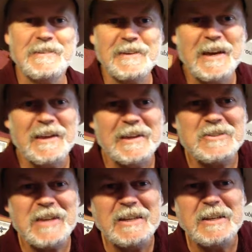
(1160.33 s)
Oh,
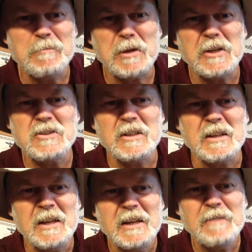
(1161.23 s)
that's 19 minutes
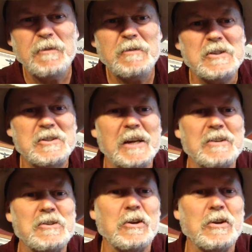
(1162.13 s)
and 50 seconds of